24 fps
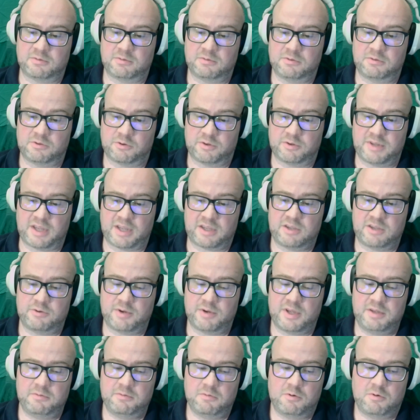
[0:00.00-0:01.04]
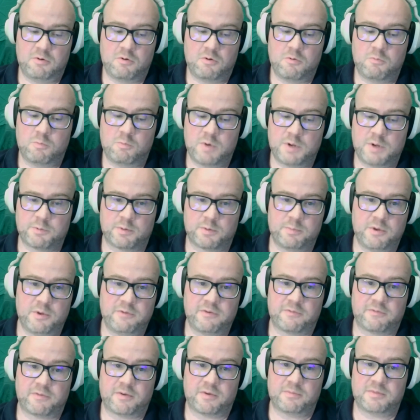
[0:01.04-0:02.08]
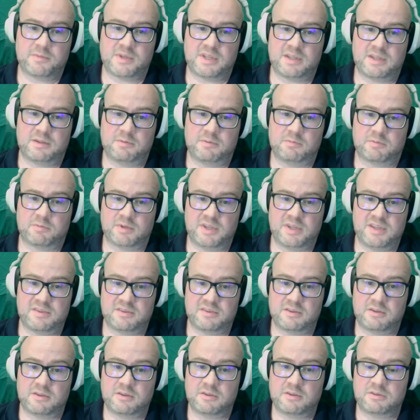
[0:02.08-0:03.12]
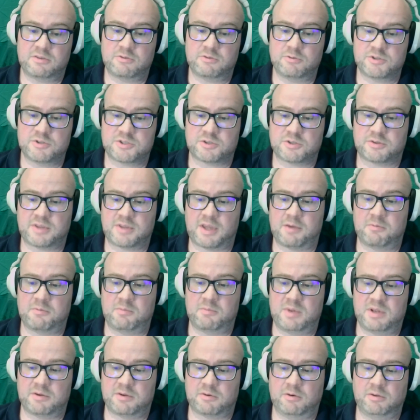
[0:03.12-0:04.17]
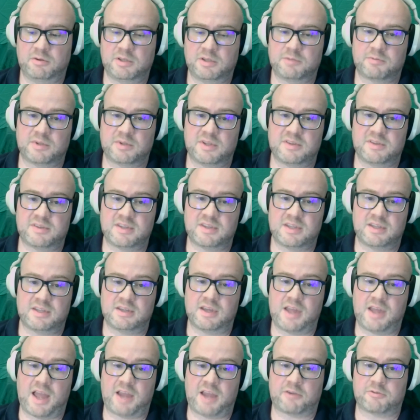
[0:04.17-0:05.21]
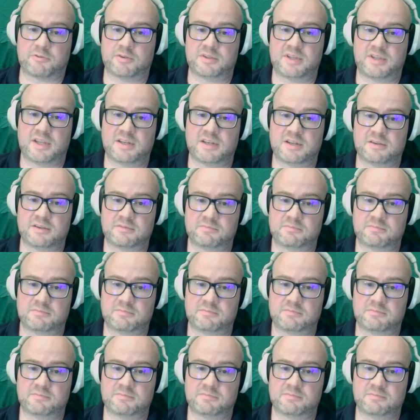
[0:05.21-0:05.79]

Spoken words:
during that QA, we remove it from the release to ensure that we are only releasing accurate data.